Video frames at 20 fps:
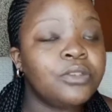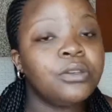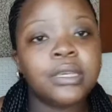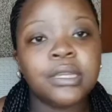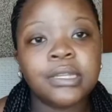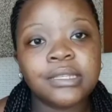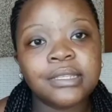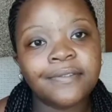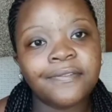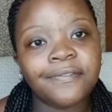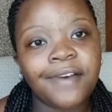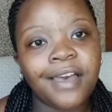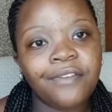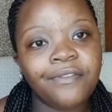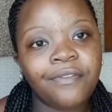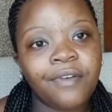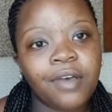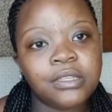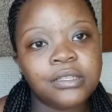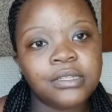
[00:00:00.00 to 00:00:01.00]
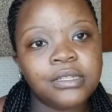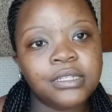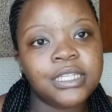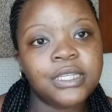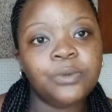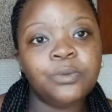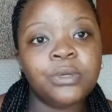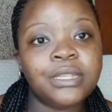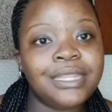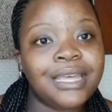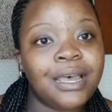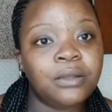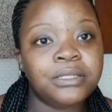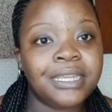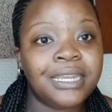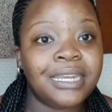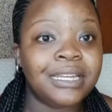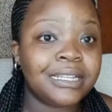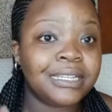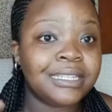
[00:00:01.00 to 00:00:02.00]
You can survive varsity without
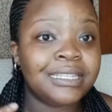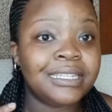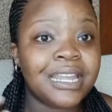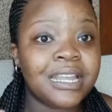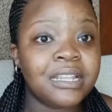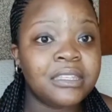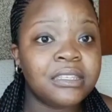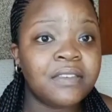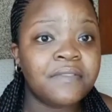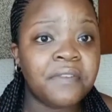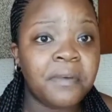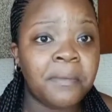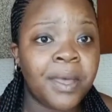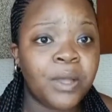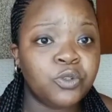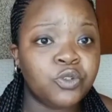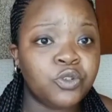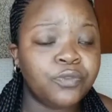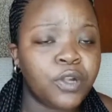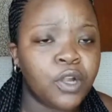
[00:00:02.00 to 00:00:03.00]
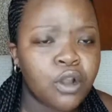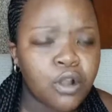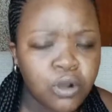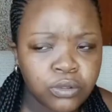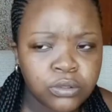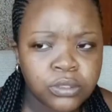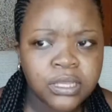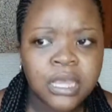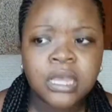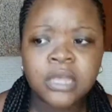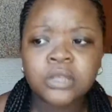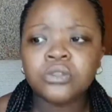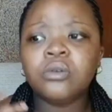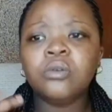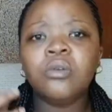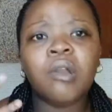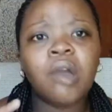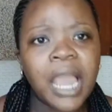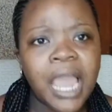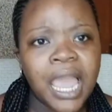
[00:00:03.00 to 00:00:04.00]
an extensive amount of clothes, so
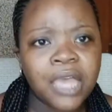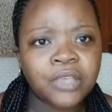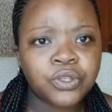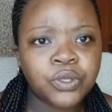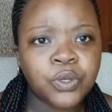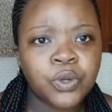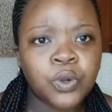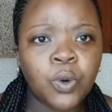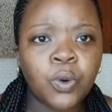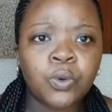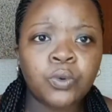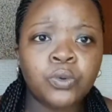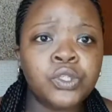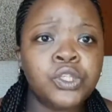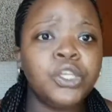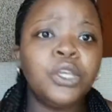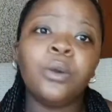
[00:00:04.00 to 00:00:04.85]
long as you know, Uti,